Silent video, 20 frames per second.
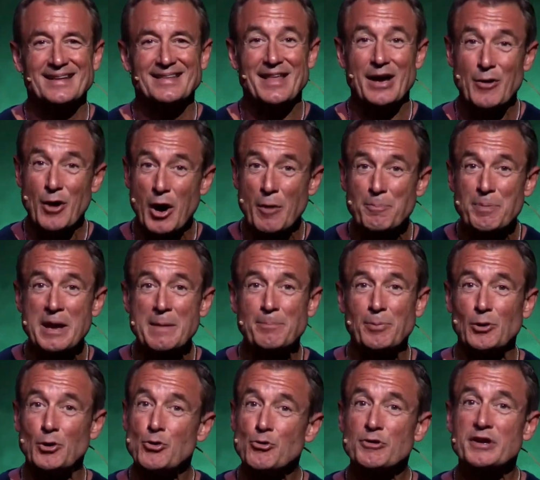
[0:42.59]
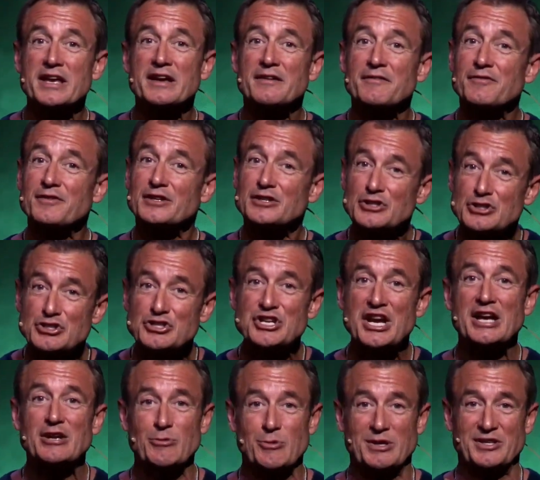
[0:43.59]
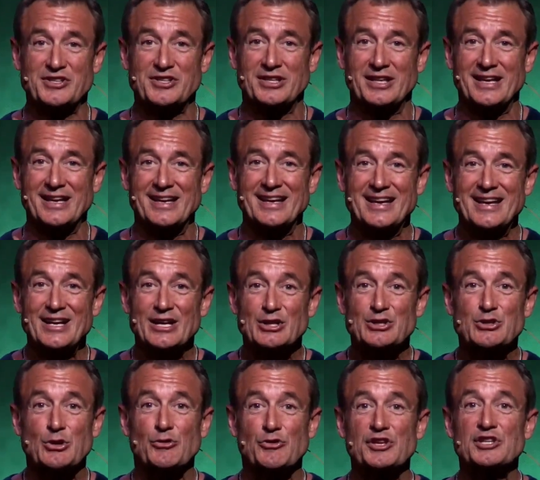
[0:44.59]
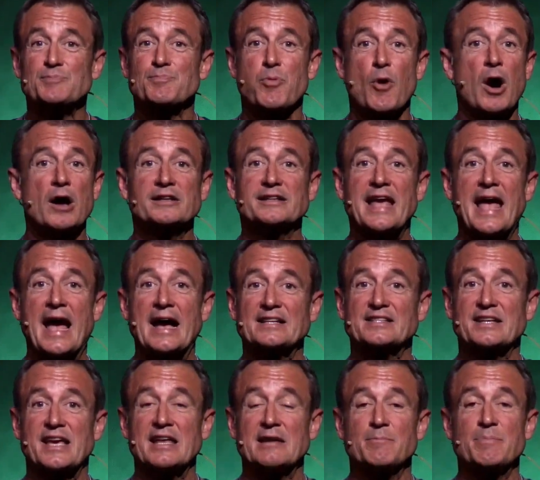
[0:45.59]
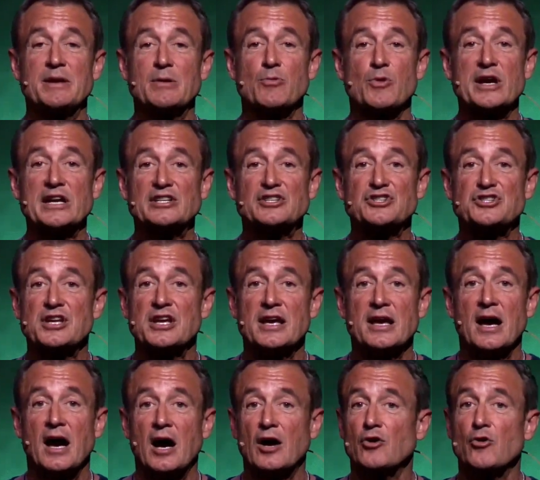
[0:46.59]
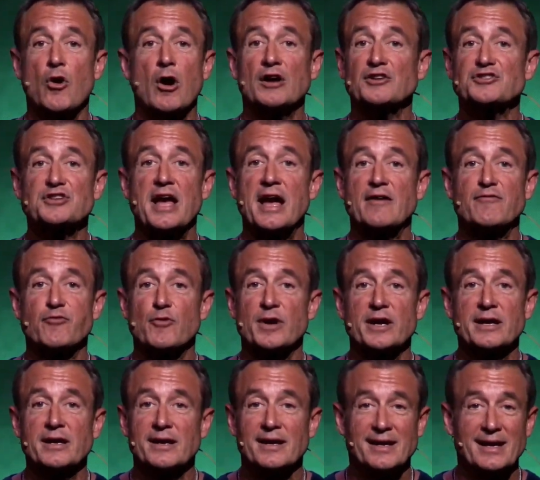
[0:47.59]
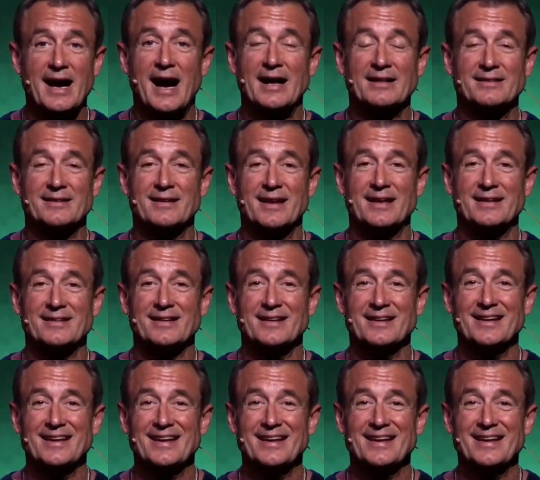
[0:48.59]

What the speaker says: There are people who give generously so this broadcast can be reached across every continent.